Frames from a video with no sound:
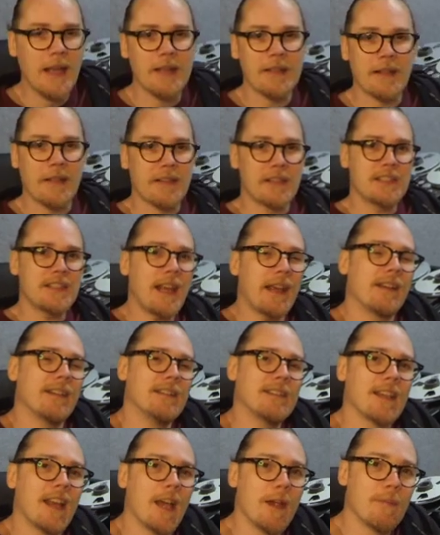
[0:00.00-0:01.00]
Now, the second
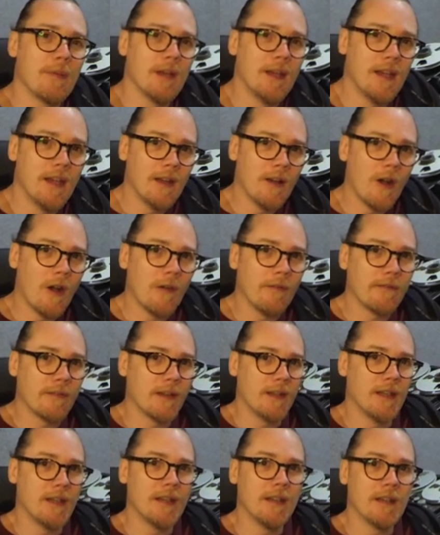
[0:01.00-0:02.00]
type of
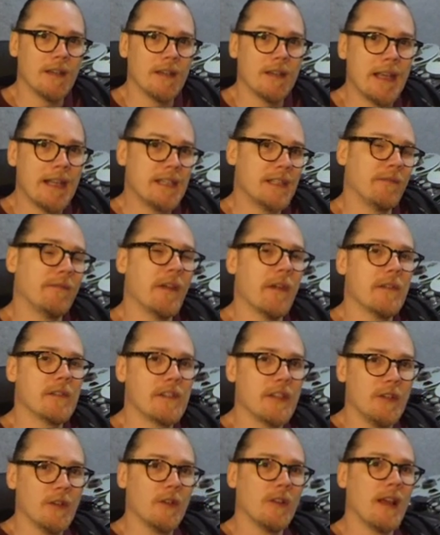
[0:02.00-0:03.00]
interference
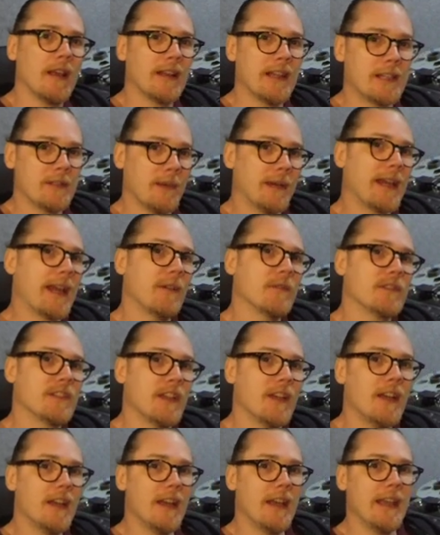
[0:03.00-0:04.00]
that you're likely to
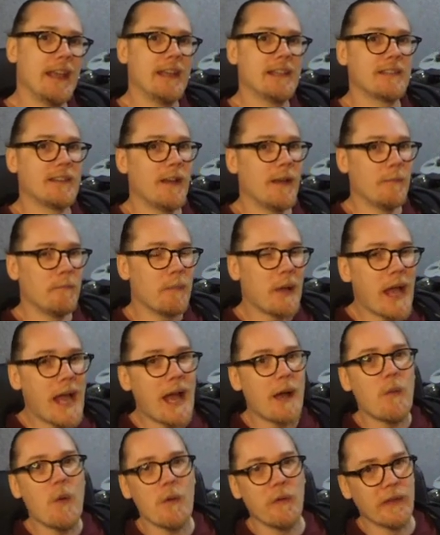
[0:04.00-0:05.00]
encounter is
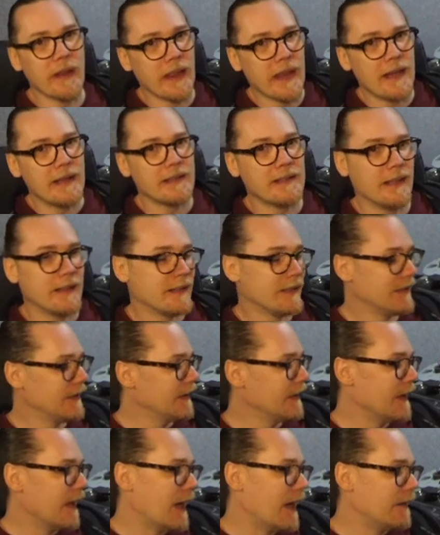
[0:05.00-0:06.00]
power related.
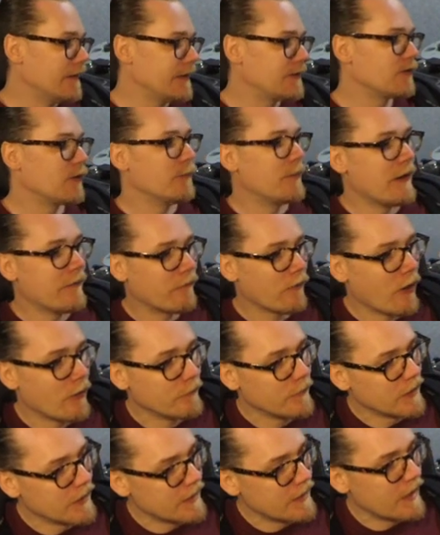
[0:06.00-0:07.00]
This could be
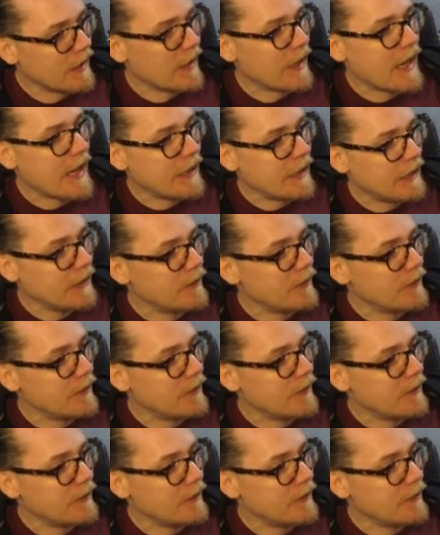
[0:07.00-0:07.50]
from any